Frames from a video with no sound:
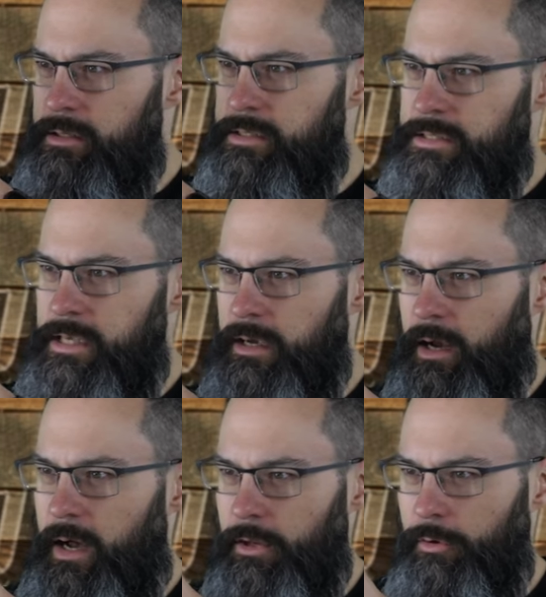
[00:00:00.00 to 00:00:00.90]
see a
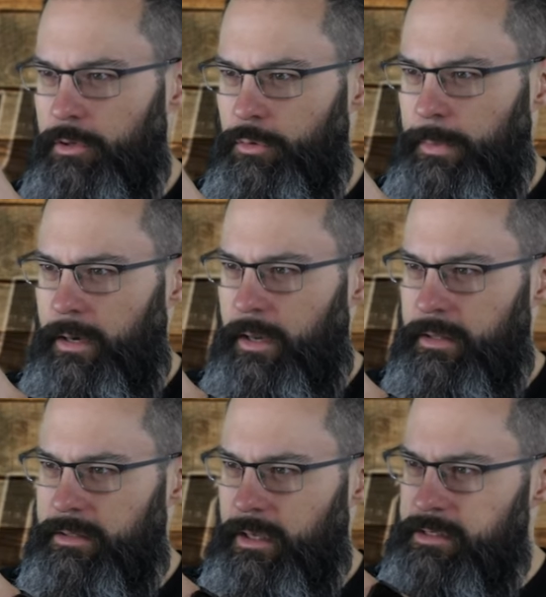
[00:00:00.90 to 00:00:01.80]
color a little bit.
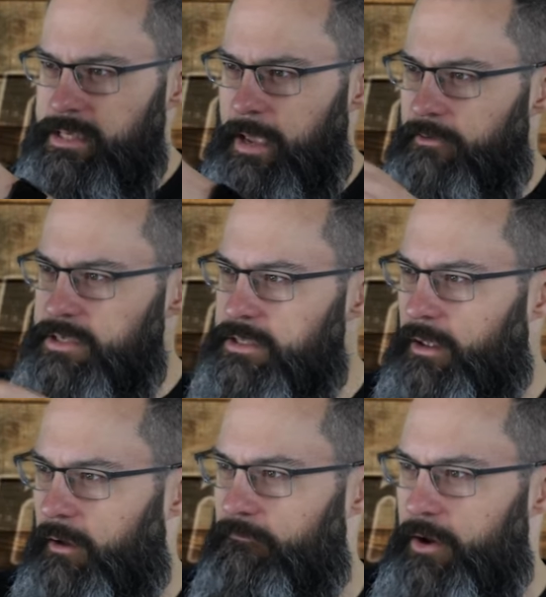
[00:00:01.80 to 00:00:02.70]
It does have
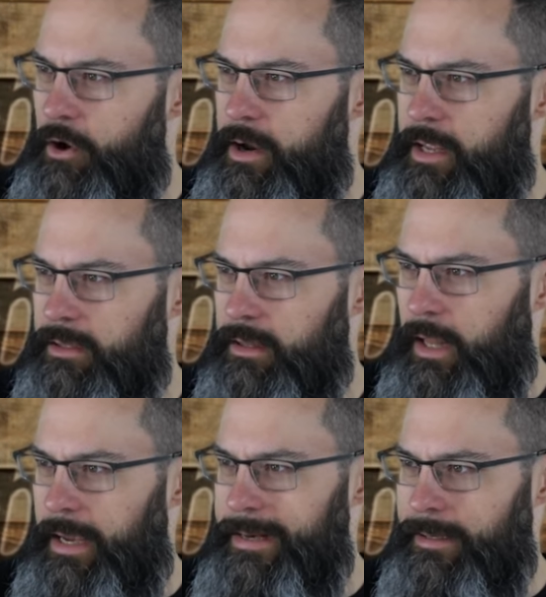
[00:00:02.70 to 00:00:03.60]
a, a very
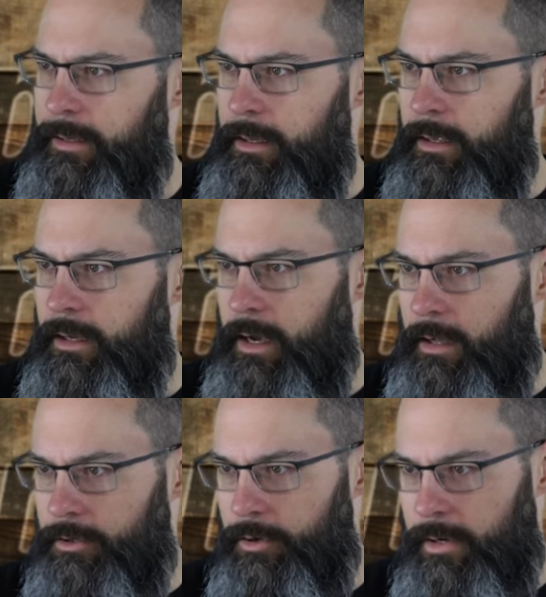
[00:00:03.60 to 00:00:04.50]
light
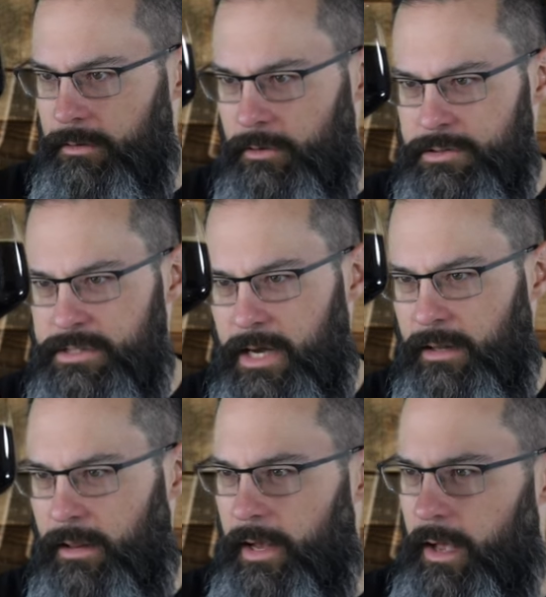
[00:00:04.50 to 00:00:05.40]
color. It looks
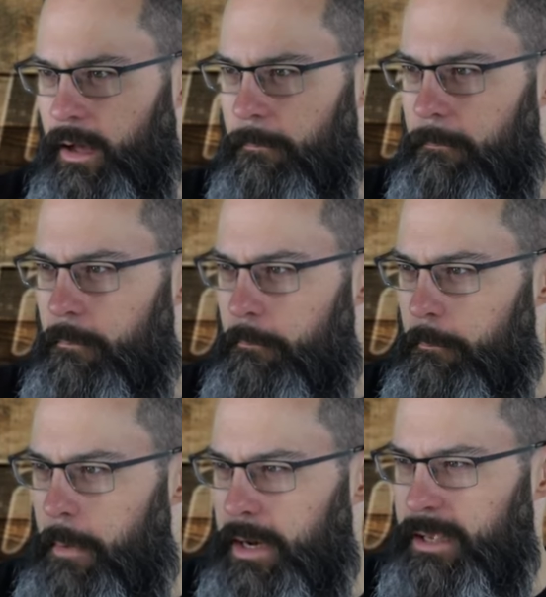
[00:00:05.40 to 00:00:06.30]
kind of like a
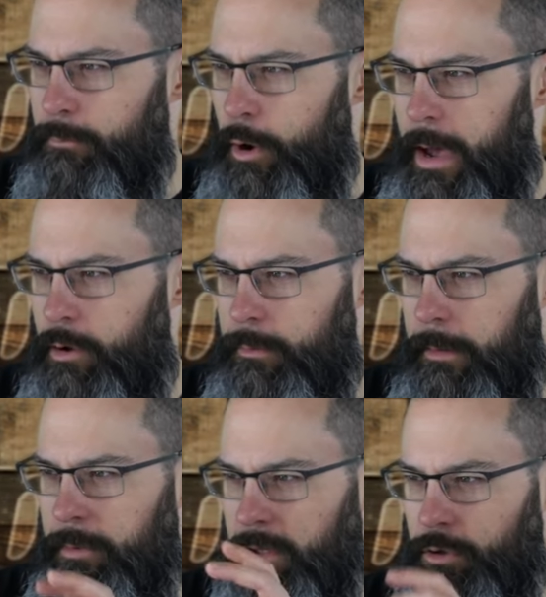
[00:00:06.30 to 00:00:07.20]
muddy brown,
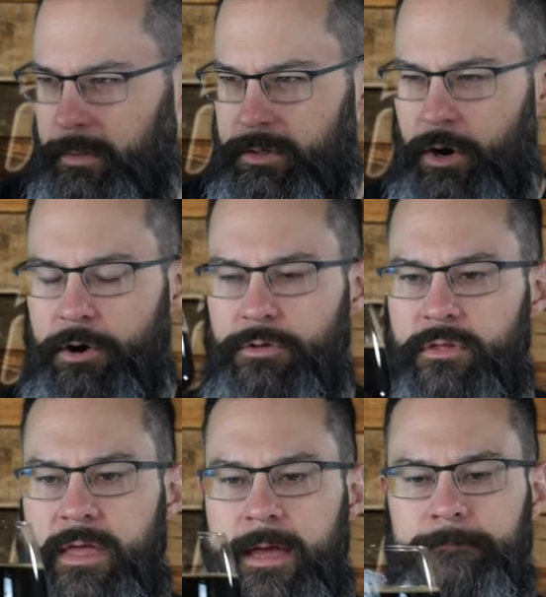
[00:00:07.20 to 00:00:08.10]
maybe a little bit darker
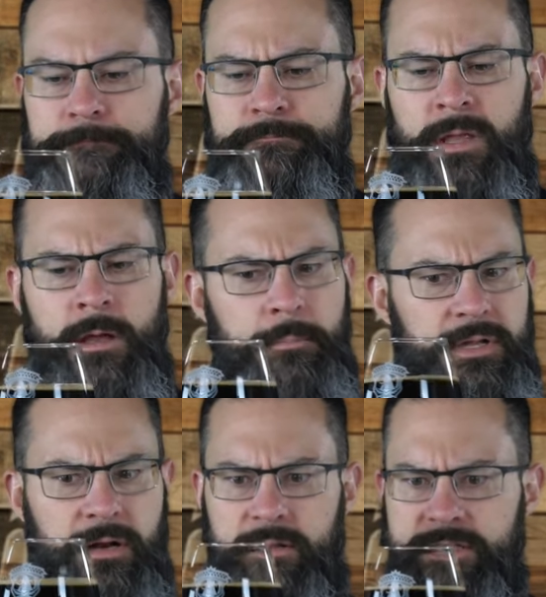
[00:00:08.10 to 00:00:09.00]
than that.
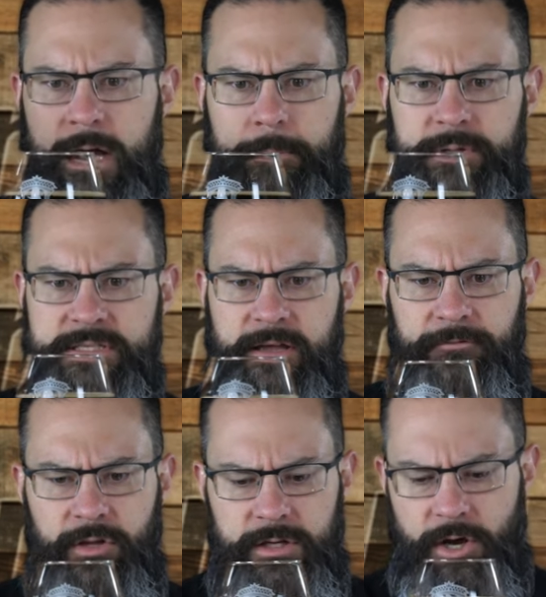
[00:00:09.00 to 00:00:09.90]
But on the top, it's
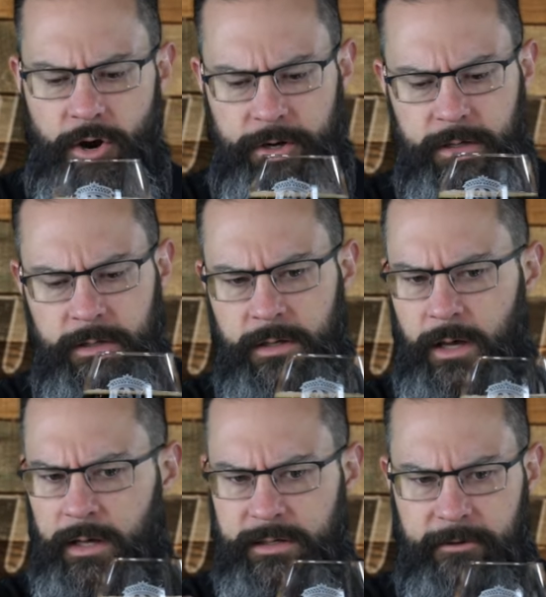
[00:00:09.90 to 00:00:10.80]
definitely dark.
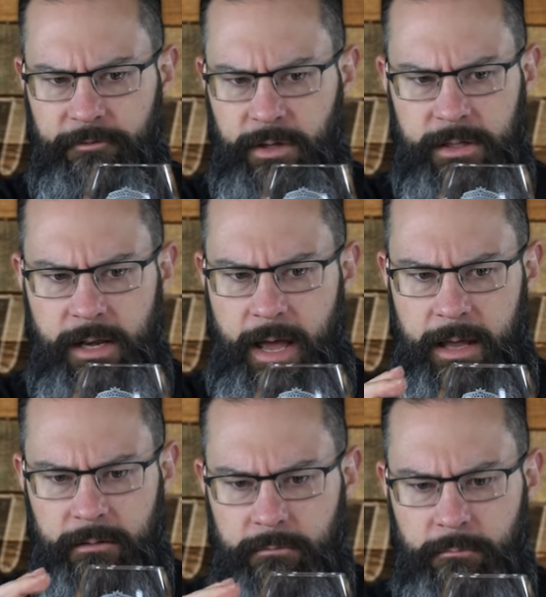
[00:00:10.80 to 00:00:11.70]
Uh, definitely
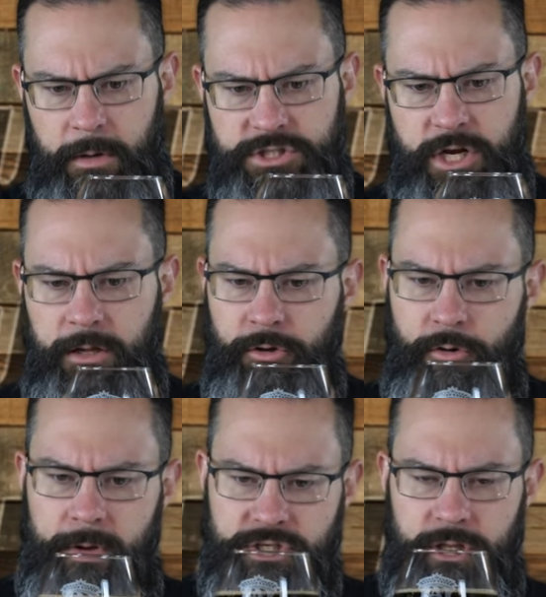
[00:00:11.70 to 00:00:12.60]
not much
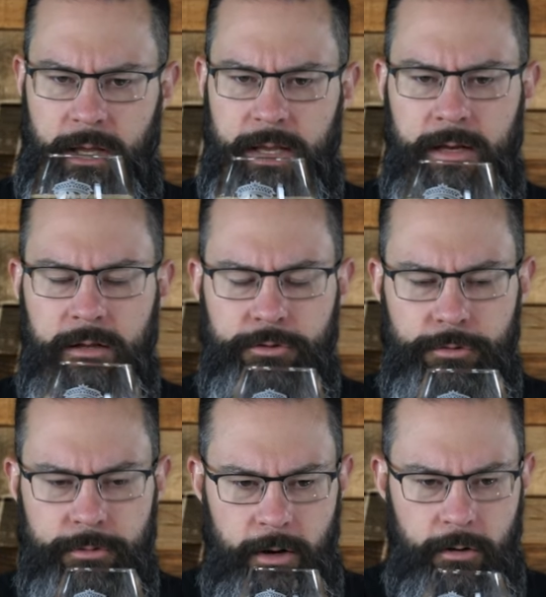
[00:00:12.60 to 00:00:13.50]
color, much light getting
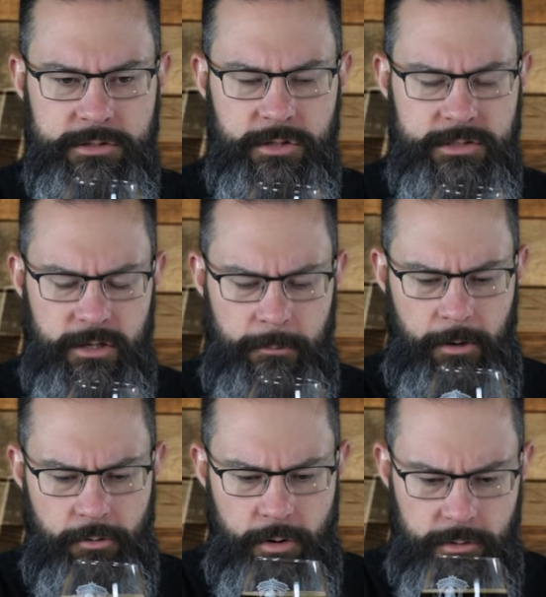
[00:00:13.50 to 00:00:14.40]
through there. So let's get a
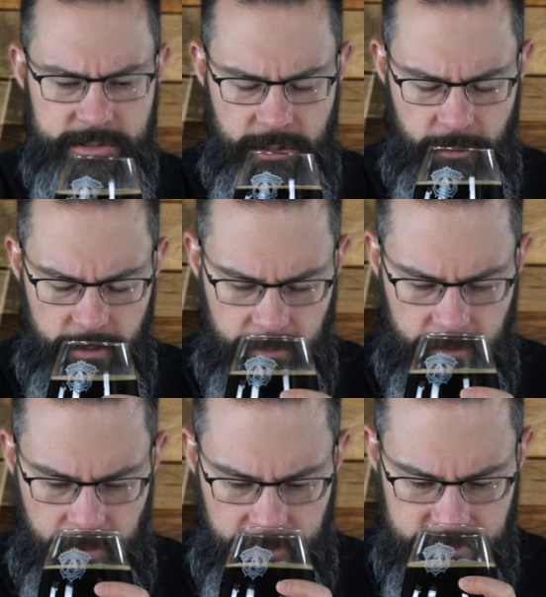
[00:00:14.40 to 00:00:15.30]
better nose here in the
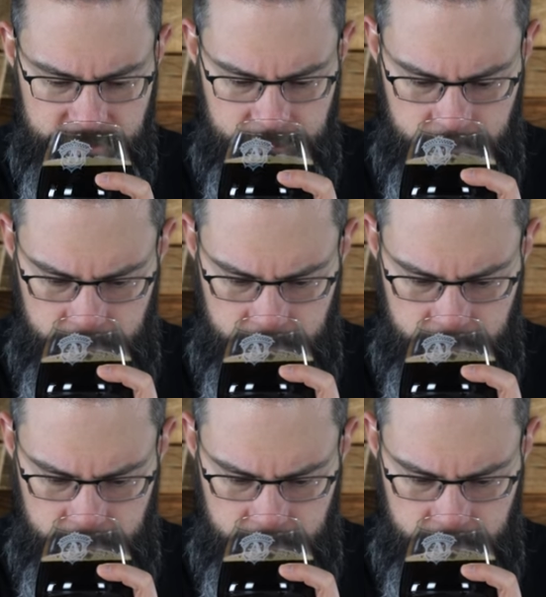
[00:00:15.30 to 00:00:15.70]
glass.